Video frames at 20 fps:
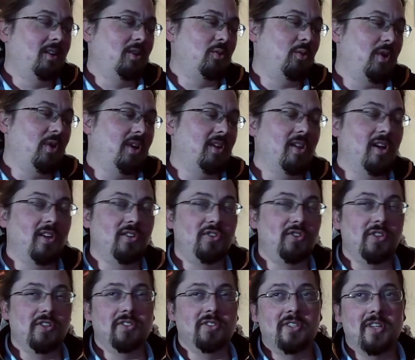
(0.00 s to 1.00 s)
quick
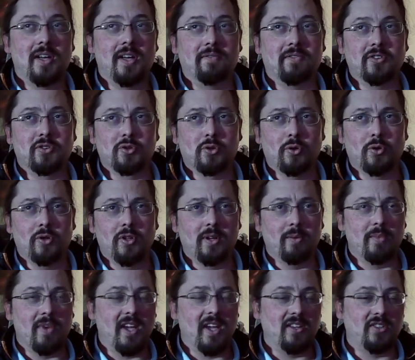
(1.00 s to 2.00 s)
launching stuff, controlling
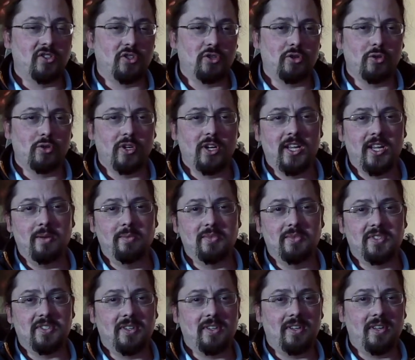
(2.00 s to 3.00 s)
my
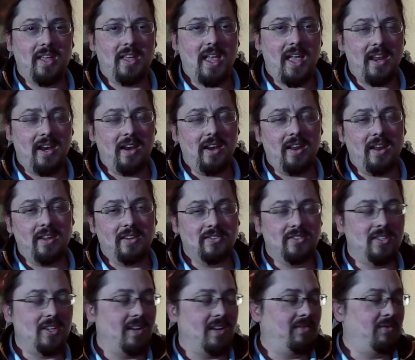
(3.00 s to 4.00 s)
streams, editing
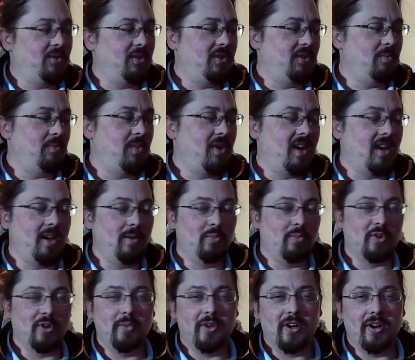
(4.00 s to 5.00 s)
stuff with my
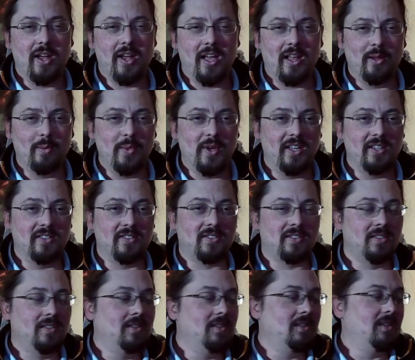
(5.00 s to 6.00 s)
Premiere Elements,
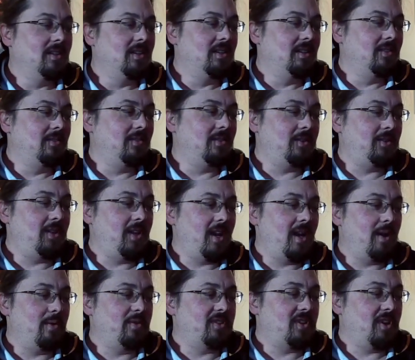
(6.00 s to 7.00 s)
that then I
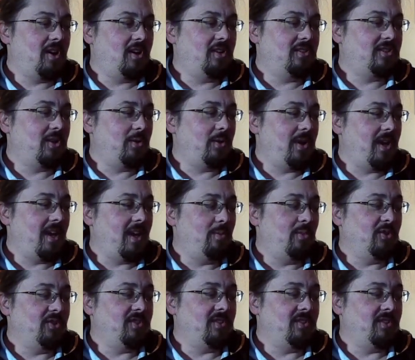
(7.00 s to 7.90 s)
was also able to